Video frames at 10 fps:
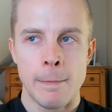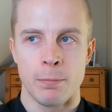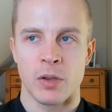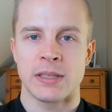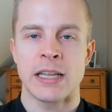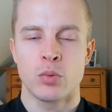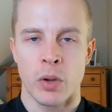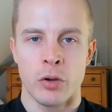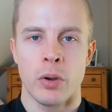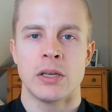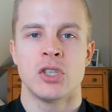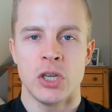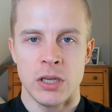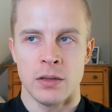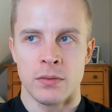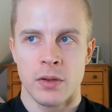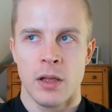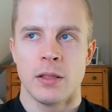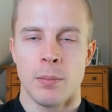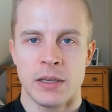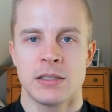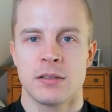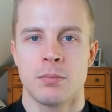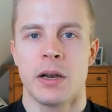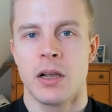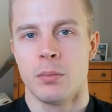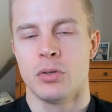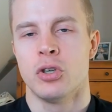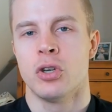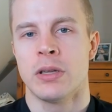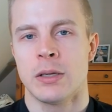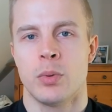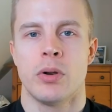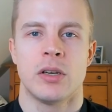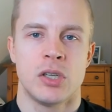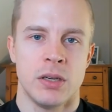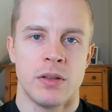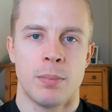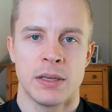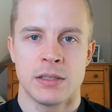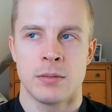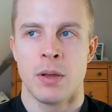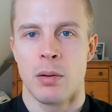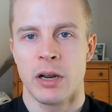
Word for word: because that's when you achieve the best body composition, that's when you achieve the best metabolic